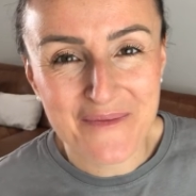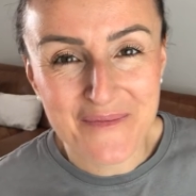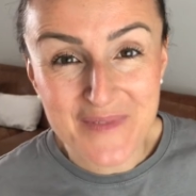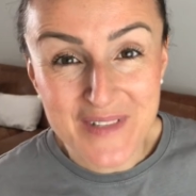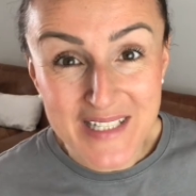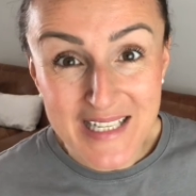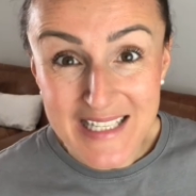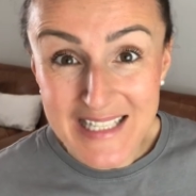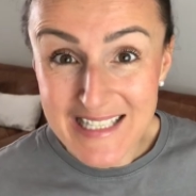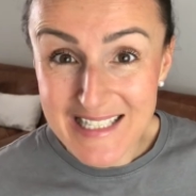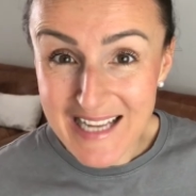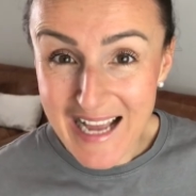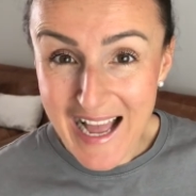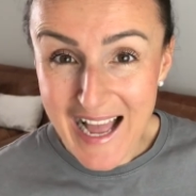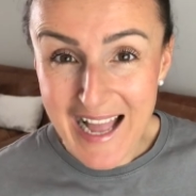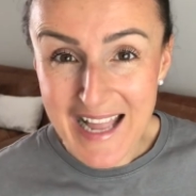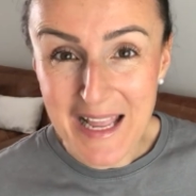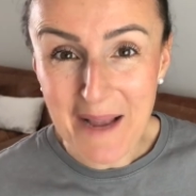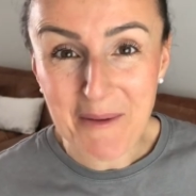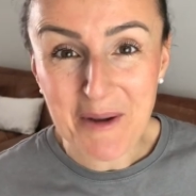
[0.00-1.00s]
So today
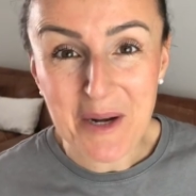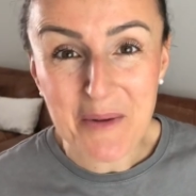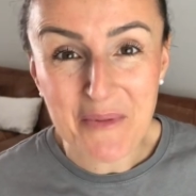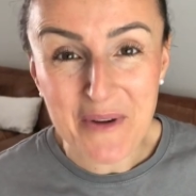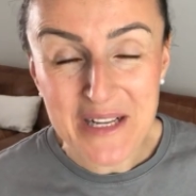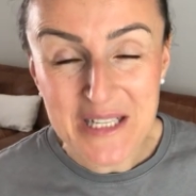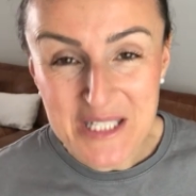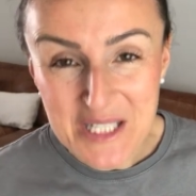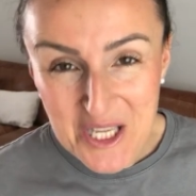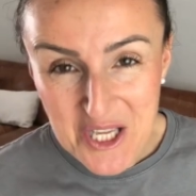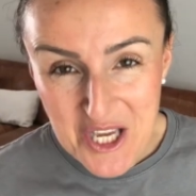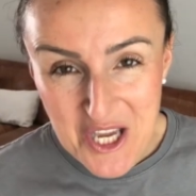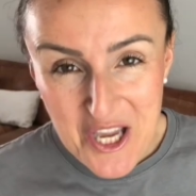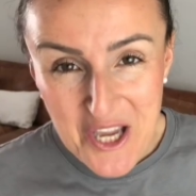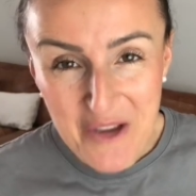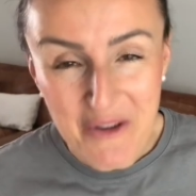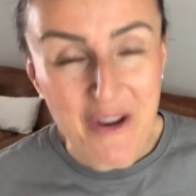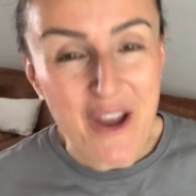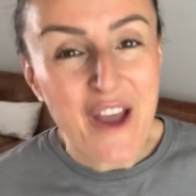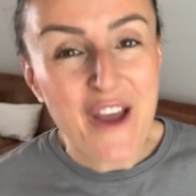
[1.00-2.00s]
I'm going to bring to
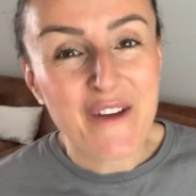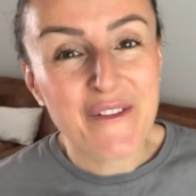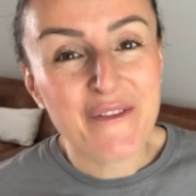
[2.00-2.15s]
you